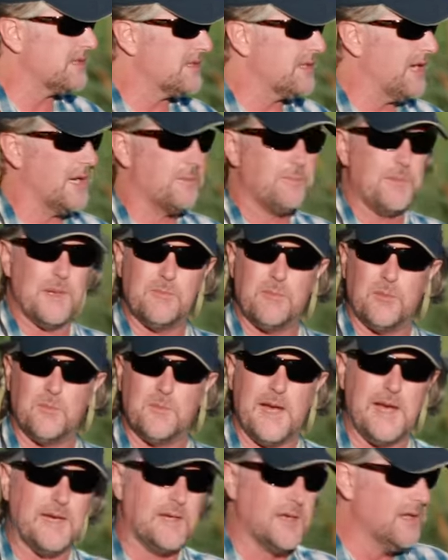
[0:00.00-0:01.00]
mistake people
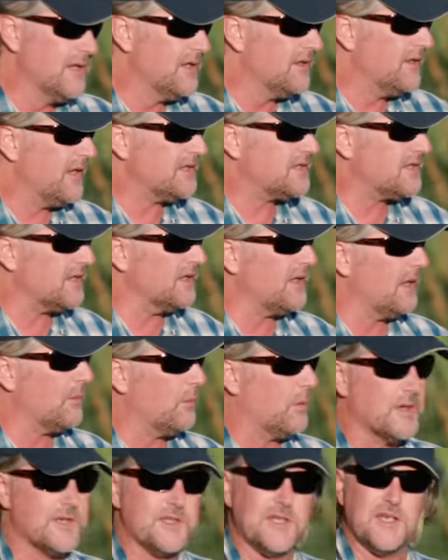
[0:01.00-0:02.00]
make? He said they
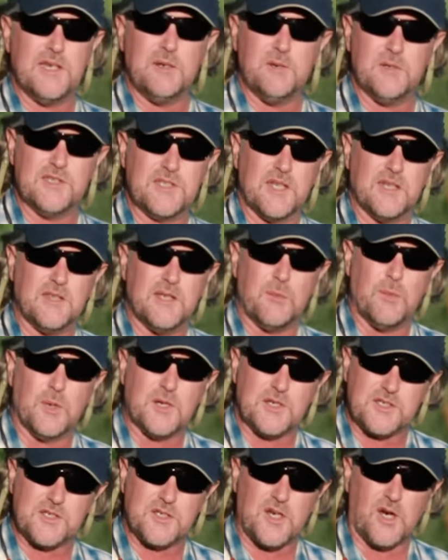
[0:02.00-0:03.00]
want
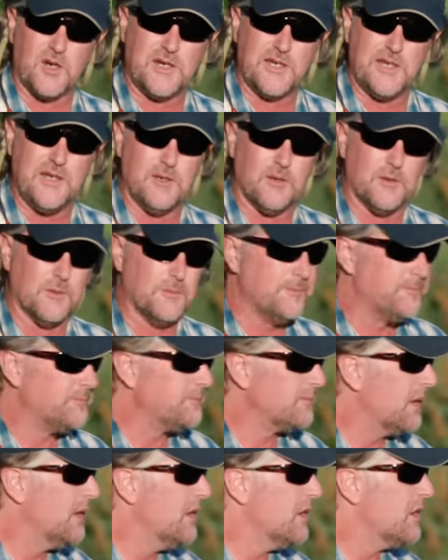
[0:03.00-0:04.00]
to start here.
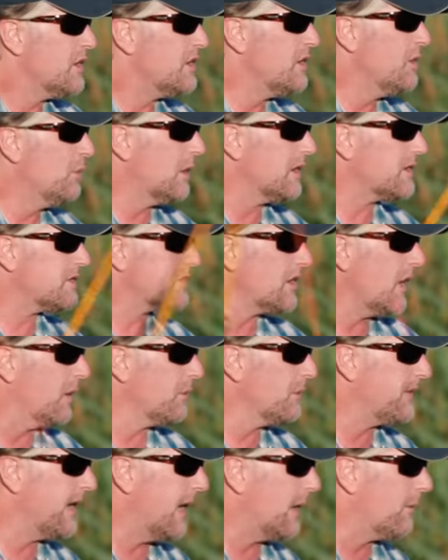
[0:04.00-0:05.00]
You want to start
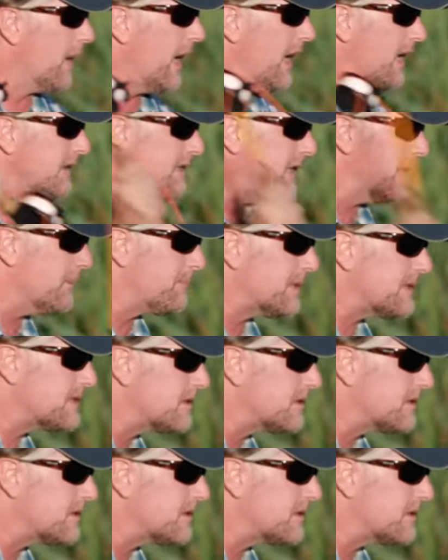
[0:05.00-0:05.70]
with that rod tip